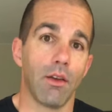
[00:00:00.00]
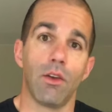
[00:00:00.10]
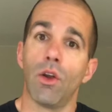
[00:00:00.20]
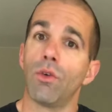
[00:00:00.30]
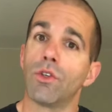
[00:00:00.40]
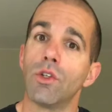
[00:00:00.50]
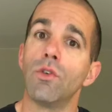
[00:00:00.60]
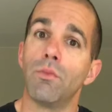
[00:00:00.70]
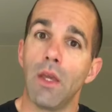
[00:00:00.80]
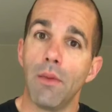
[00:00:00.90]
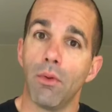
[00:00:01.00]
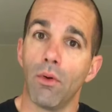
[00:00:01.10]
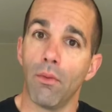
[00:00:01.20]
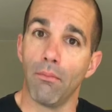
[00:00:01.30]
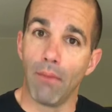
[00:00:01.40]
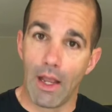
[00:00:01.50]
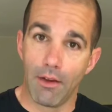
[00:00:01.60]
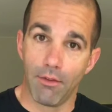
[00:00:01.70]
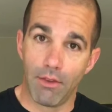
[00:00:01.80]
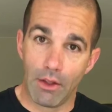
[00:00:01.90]
no two people
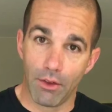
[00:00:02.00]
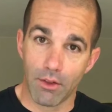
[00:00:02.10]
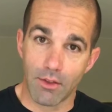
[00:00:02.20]
might feel the